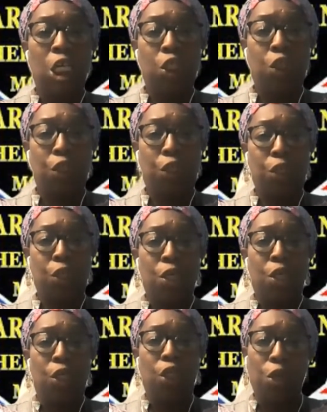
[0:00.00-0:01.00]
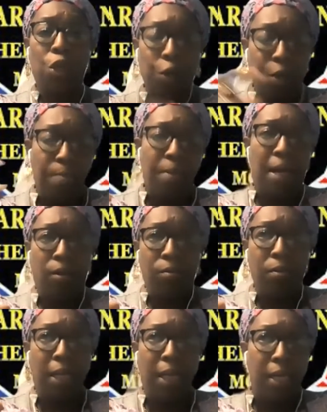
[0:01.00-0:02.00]
to learn about
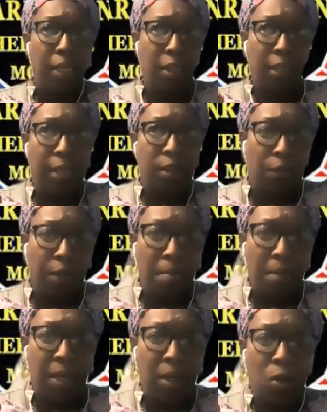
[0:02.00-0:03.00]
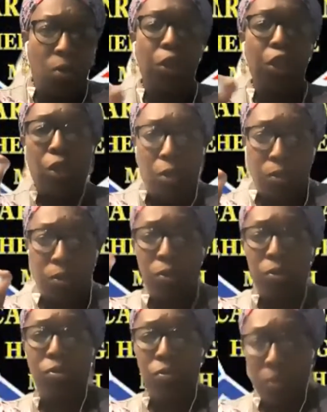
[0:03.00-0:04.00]
anything. They may only go
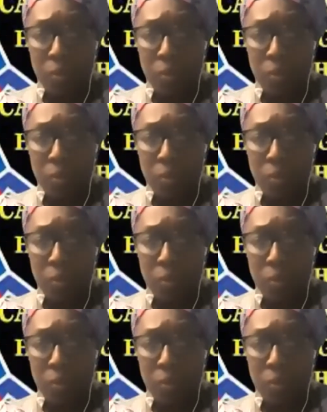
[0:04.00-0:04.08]
to